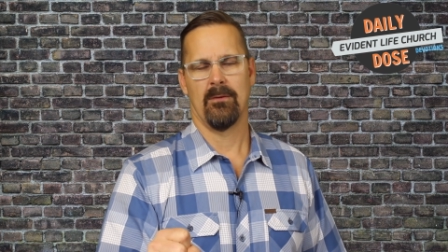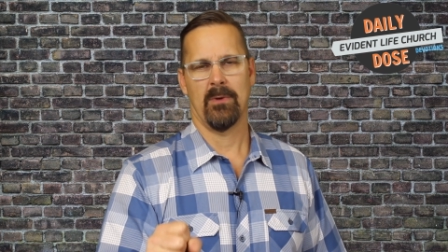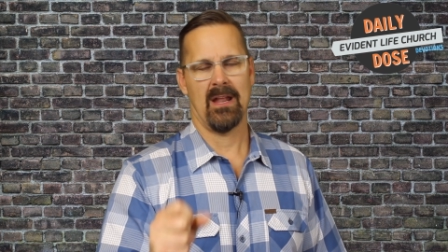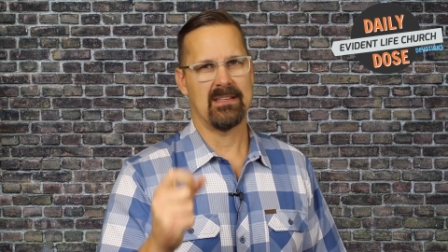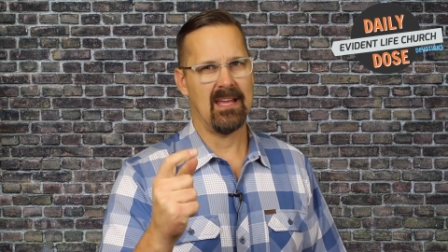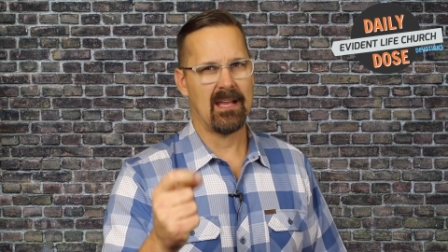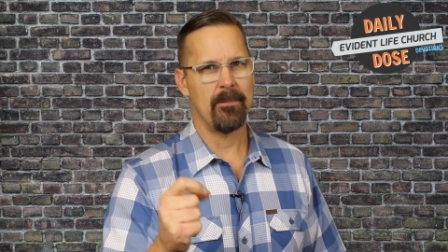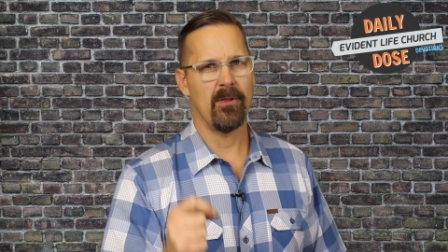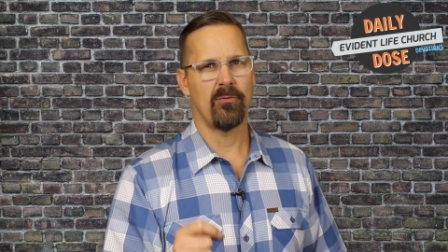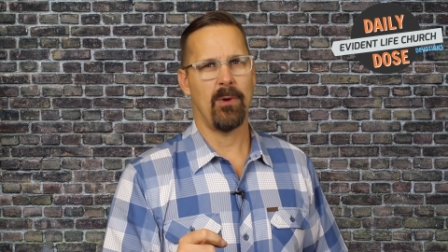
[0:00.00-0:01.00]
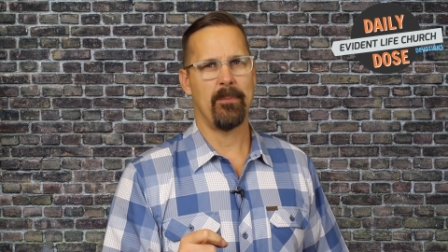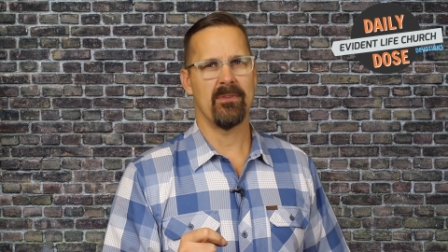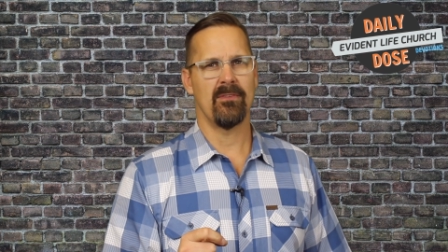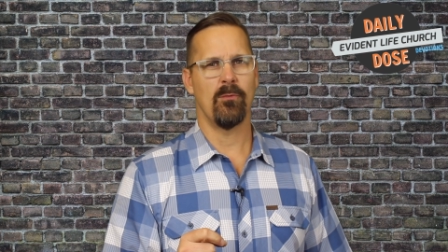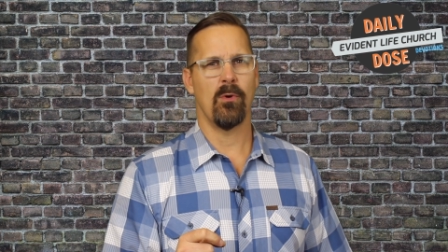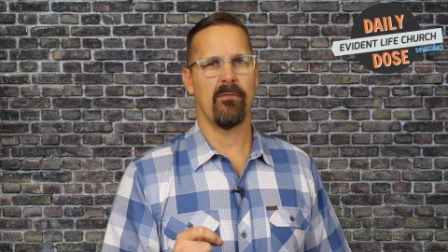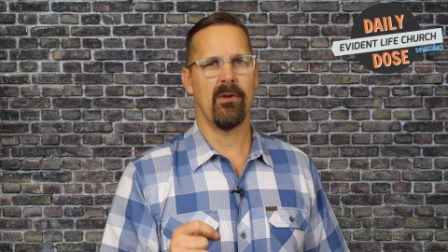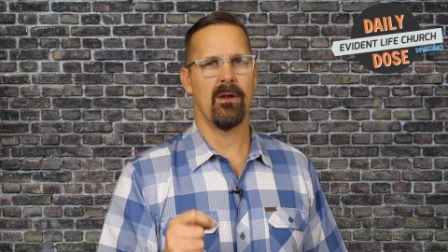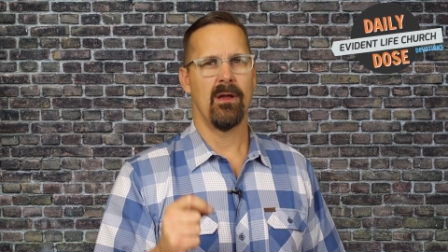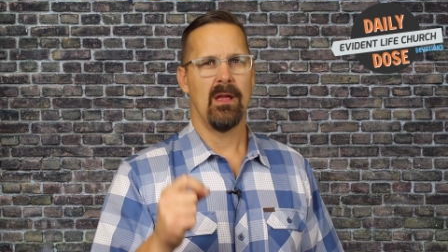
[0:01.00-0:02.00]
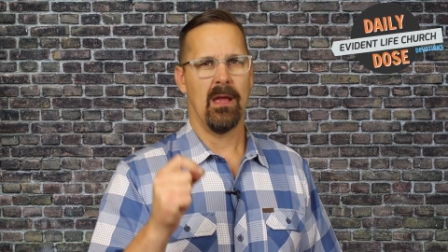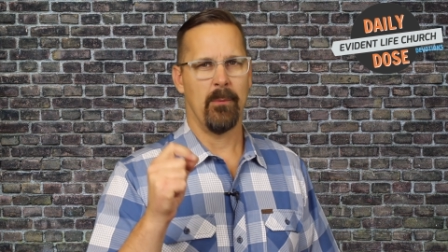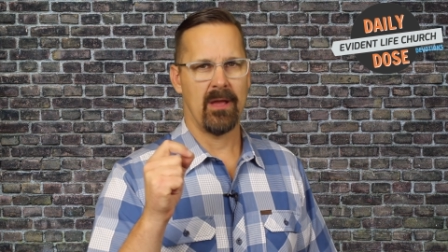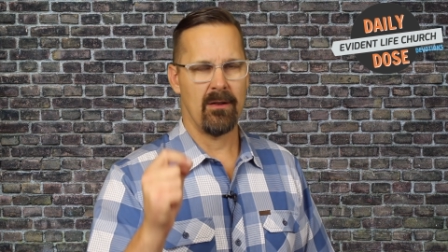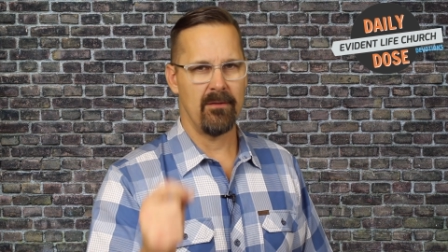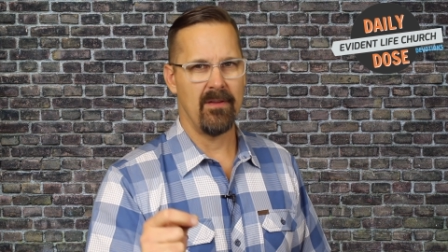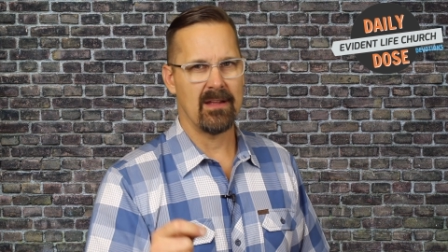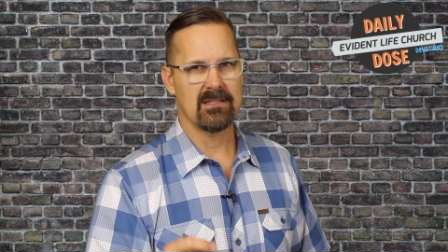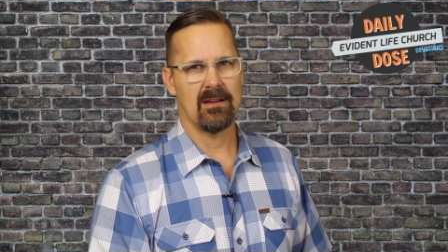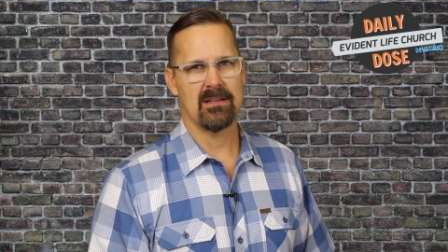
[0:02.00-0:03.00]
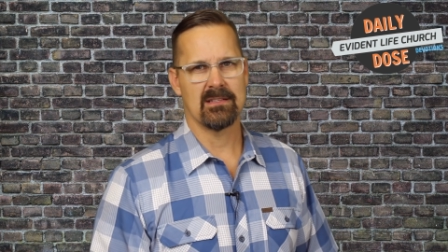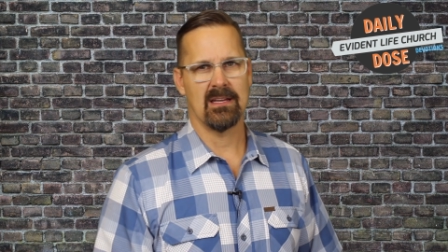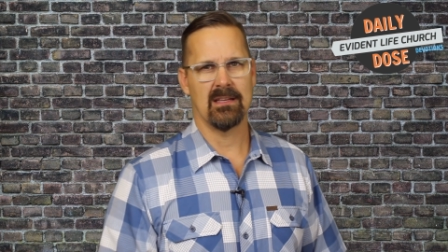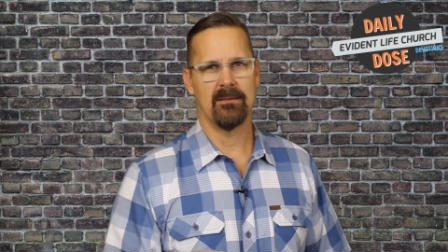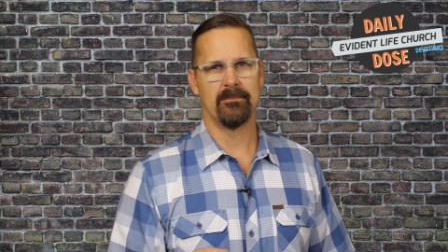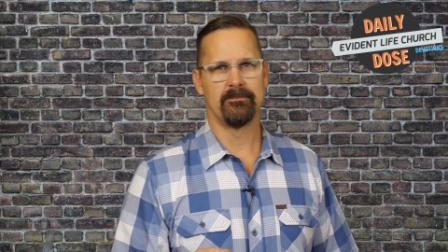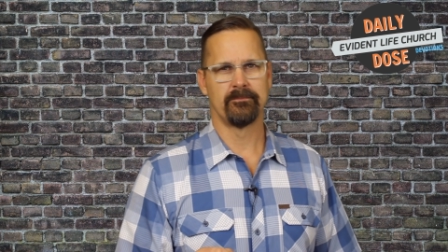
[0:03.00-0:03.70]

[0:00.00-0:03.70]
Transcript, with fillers: We got to take up those weapons of warfare and we got to advance God's kingdom.